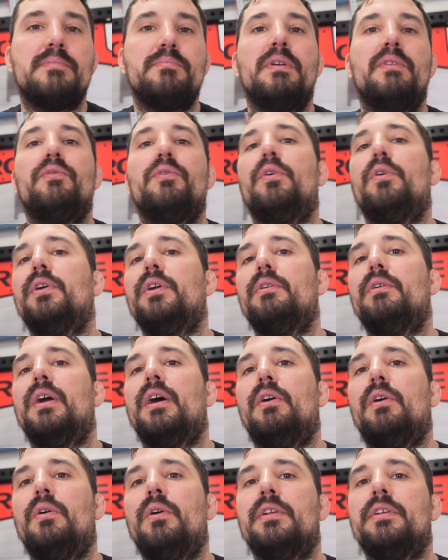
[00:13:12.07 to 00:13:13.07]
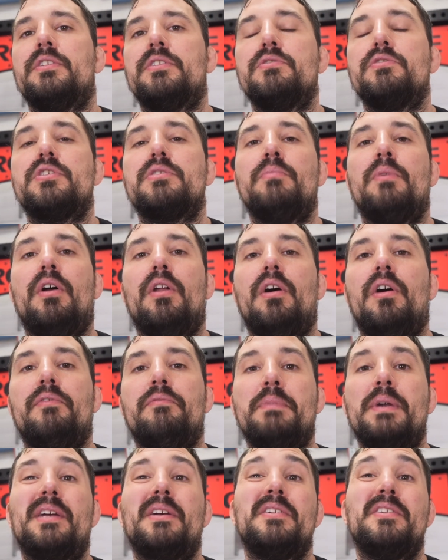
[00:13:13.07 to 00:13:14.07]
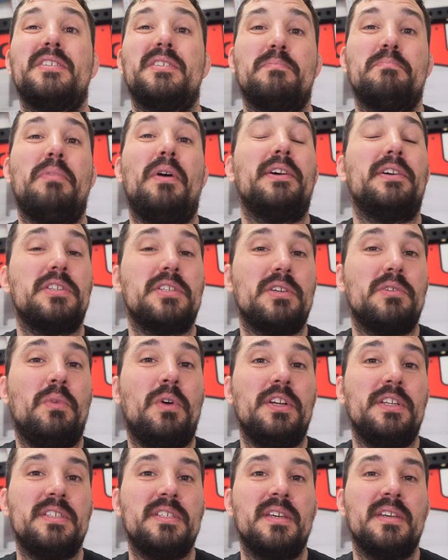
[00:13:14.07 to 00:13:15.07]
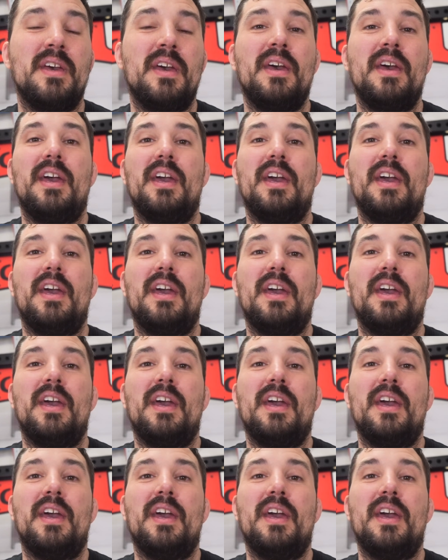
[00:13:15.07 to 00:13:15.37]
before you go on to Smolov, because box squat,